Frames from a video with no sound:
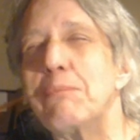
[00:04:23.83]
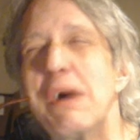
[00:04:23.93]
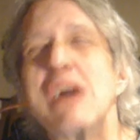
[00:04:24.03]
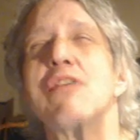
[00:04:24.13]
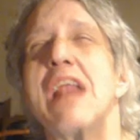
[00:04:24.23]

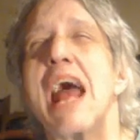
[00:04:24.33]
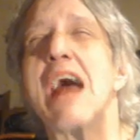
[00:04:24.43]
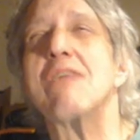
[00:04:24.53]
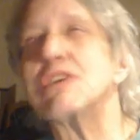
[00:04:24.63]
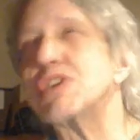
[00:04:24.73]
Better than
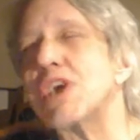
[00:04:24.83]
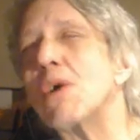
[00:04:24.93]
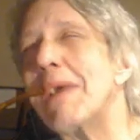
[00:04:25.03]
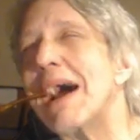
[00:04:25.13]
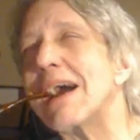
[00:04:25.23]
average
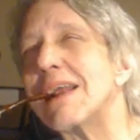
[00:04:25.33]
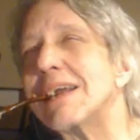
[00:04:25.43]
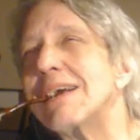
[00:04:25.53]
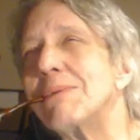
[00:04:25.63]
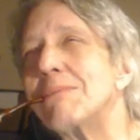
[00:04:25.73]
aromatic,